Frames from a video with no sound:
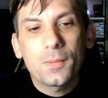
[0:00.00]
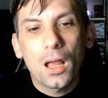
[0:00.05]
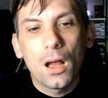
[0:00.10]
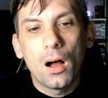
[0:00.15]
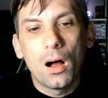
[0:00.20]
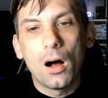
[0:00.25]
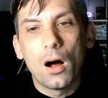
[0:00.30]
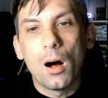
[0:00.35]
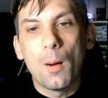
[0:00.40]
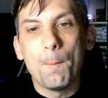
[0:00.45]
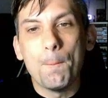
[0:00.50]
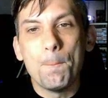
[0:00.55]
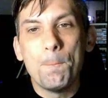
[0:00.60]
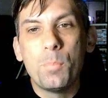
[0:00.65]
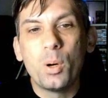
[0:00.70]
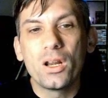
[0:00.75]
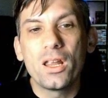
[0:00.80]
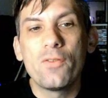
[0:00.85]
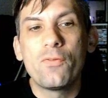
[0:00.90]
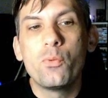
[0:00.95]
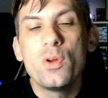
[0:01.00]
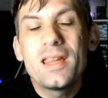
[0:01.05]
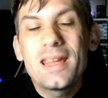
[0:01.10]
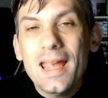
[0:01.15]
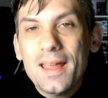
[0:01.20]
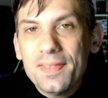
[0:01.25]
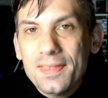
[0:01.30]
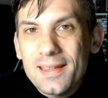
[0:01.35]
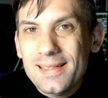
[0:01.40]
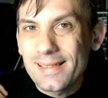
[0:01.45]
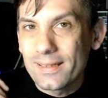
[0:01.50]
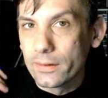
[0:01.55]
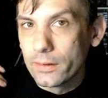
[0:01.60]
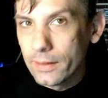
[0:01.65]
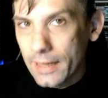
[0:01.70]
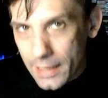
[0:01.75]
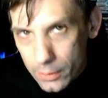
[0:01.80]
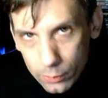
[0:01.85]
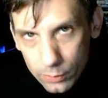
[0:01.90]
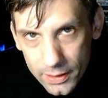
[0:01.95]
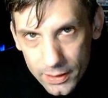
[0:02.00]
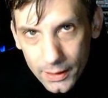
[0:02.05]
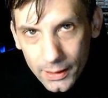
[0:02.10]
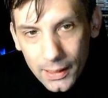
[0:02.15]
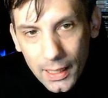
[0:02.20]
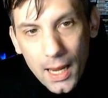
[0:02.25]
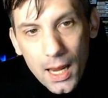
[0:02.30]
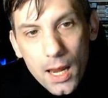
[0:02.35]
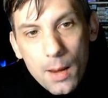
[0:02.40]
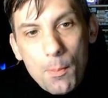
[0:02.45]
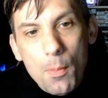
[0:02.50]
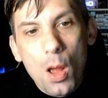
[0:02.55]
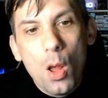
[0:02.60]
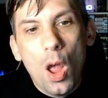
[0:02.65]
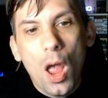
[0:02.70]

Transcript: But if we get this later in the game,